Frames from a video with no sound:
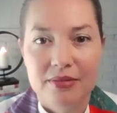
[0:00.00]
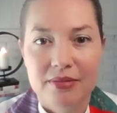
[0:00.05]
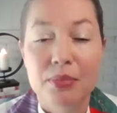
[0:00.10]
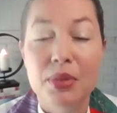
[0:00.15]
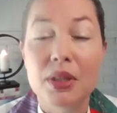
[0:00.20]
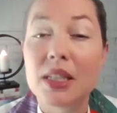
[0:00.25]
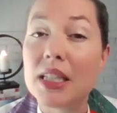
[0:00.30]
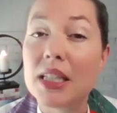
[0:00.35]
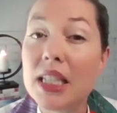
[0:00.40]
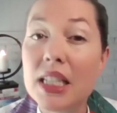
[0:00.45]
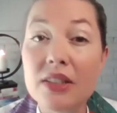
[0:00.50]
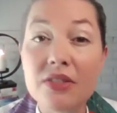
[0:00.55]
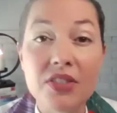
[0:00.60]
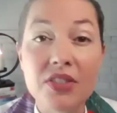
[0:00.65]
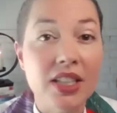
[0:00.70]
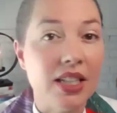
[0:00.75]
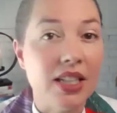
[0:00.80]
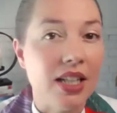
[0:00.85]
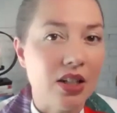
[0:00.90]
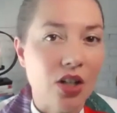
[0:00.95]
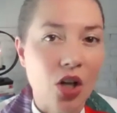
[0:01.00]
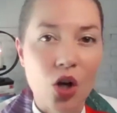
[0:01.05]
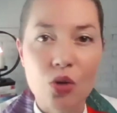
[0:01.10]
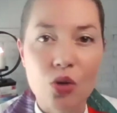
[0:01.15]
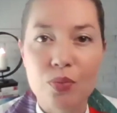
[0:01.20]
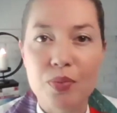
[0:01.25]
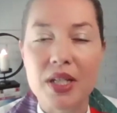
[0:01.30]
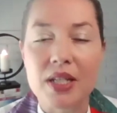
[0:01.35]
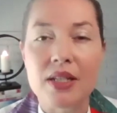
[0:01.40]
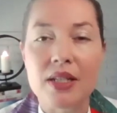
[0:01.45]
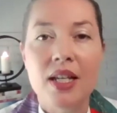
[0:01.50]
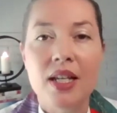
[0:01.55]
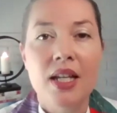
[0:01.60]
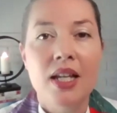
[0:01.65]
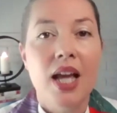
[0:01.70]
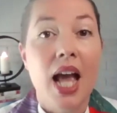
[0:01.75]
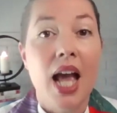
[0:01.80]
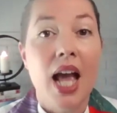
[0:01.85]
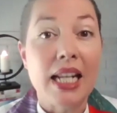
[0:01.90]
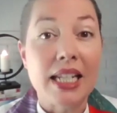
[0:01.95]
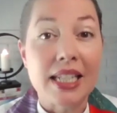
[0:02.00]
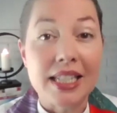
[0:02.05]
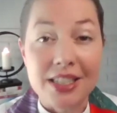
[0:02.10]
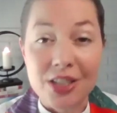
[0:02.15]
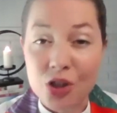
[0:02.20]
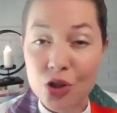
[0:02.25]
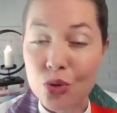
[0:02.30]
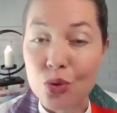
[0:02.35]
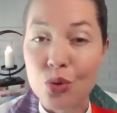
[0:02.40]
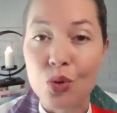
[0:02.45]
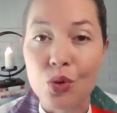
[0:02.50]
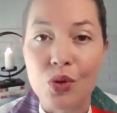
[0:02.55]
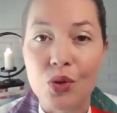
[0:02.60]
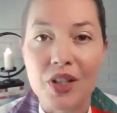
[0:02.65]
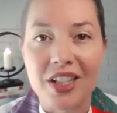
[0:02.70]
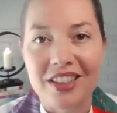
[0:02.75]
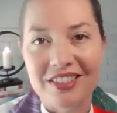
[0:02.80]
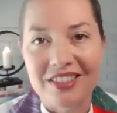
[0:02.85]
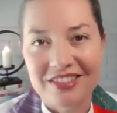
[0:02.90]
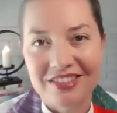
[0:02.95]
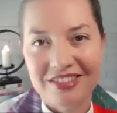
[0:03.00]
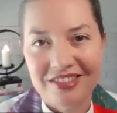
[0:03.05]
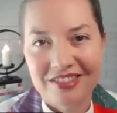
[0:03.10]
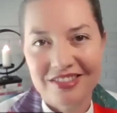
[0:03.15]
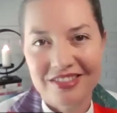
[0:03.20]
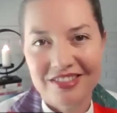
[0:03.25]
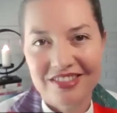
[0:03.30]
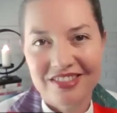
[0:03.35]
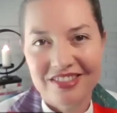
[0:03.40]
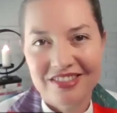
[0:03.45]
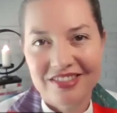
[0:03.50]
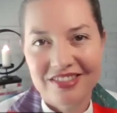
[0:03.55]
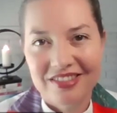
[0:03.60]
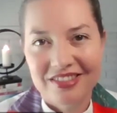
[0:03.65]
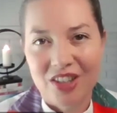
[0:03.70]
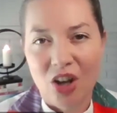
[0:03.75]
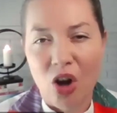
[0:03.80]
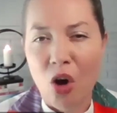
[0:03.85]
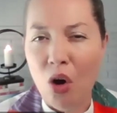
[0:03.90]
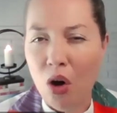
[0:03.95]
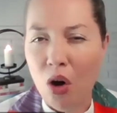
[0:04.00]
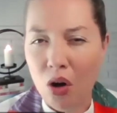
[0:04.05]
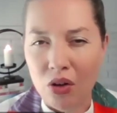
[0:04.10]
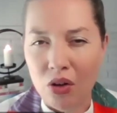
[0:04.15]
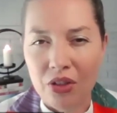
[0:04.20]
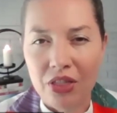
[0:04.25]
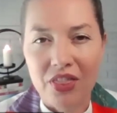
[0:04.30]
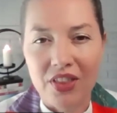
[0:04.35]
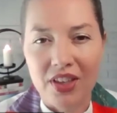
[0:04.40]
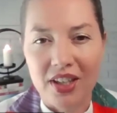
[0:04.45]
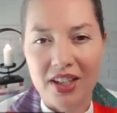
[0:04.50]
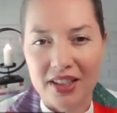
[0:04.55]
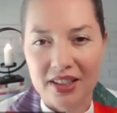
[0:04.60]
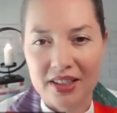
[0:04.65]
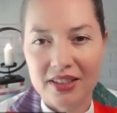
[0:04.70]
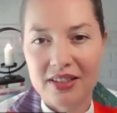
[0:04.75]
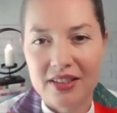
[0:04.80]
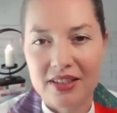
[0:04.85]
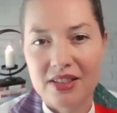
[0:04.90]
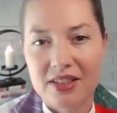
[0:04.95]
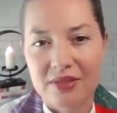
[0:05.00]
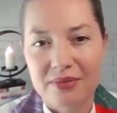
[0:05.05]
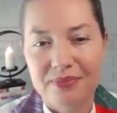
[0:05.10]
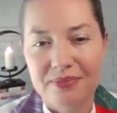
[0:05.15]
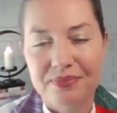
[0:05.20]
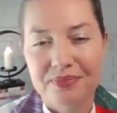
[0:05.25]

believing and hoping and enduring all things.